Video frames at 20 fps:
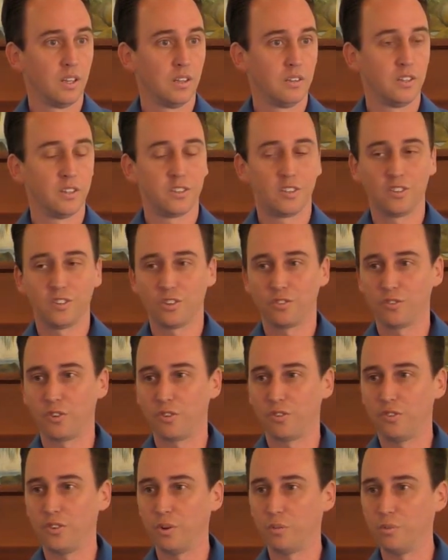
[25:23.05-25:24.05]
this is a
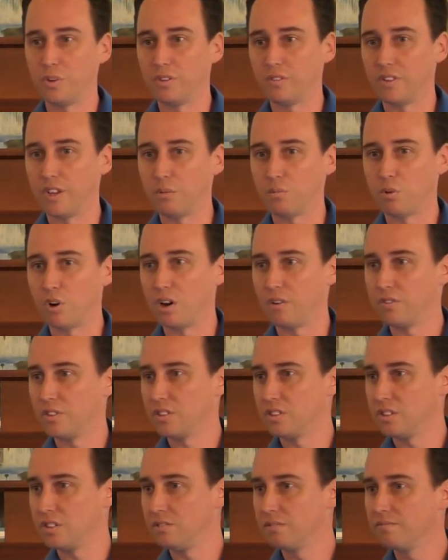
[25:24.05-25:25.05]
fulfillment of that
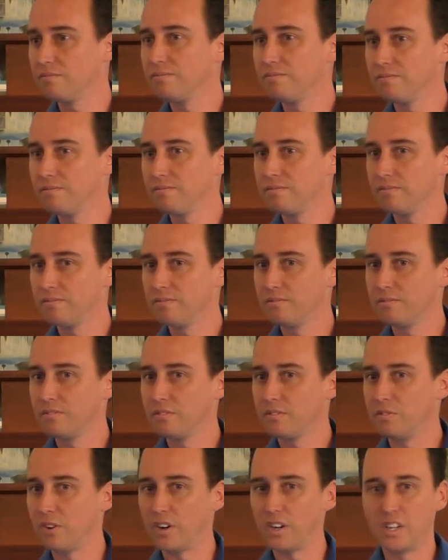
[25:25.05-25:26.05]
prophecy.
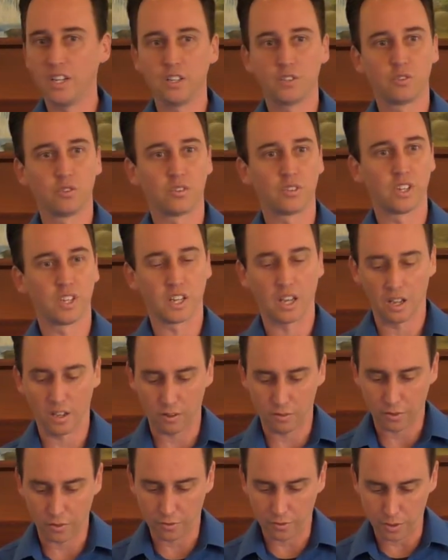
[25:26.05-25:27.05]
Very interesting how
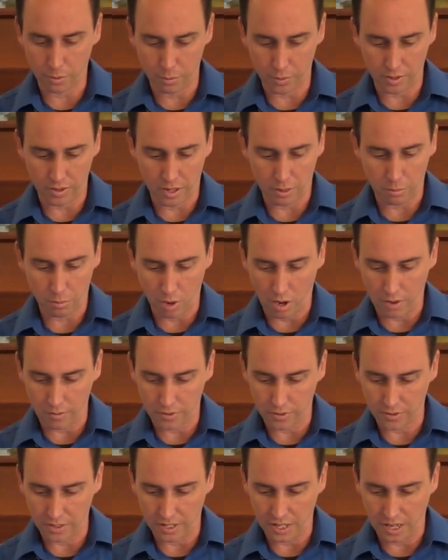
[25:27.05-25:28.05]
the fulfillment of that
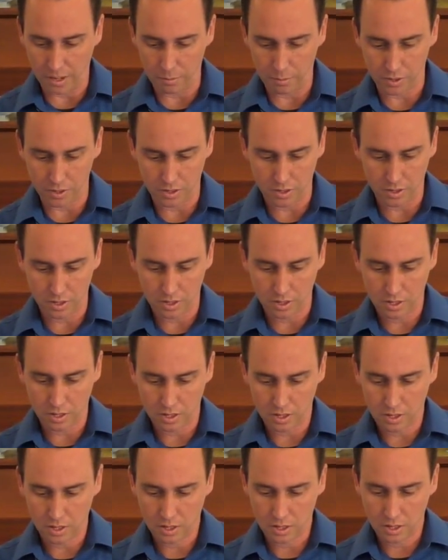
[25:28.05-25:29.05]
prophecy happened.
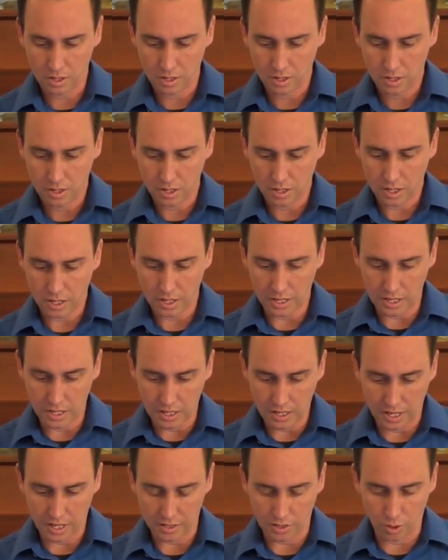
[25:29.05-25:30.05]
And
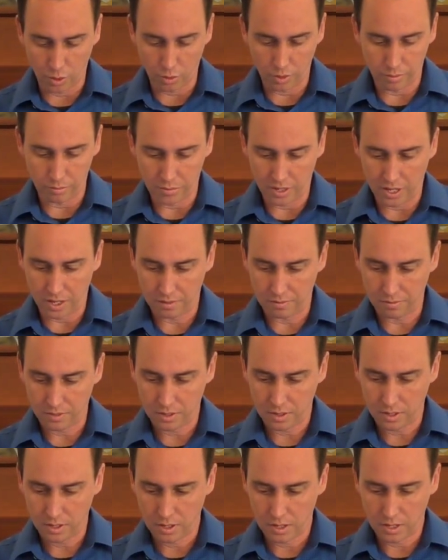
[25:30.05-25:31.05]
Eli told him
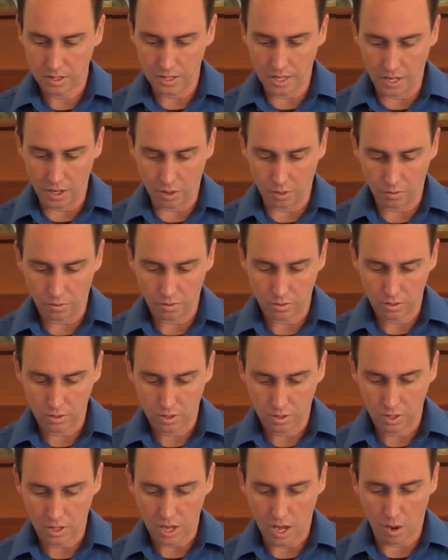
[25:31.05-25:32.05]
that. Now,
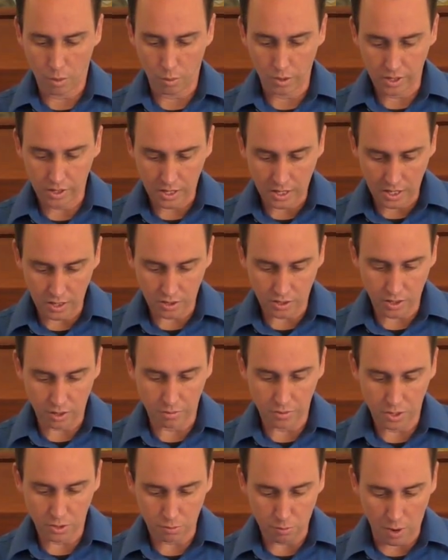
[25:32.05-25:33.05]
I want to tell you
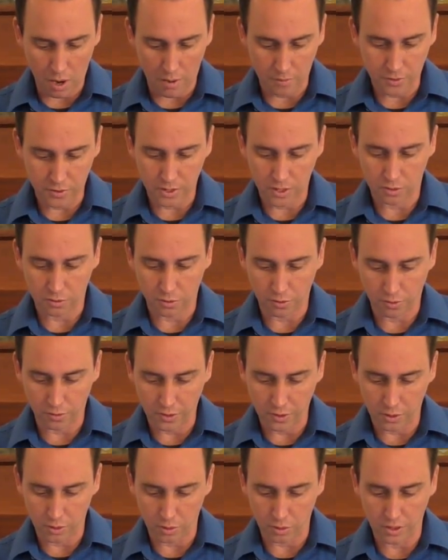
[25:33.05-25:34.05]
something. This prophecy is
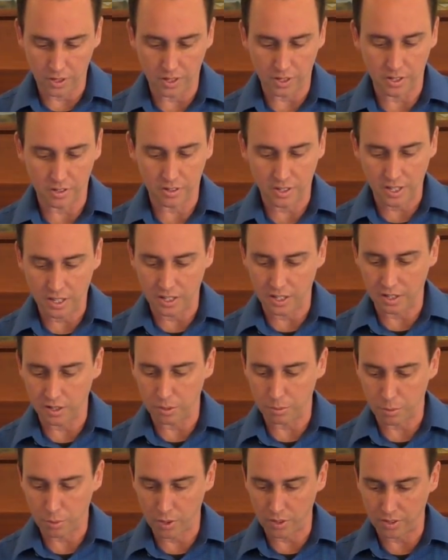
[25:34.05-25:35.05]
fulfilled in this killing of
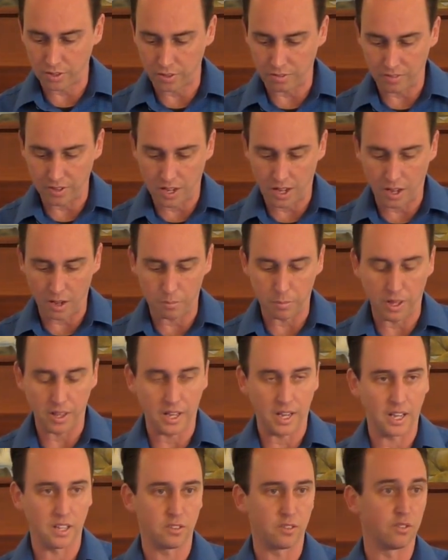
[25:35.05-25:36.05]
the priest of Nob by
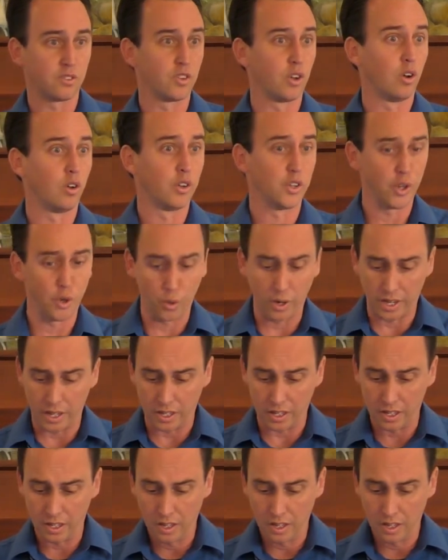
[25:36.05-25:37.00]
the hands of Saul and Doeg.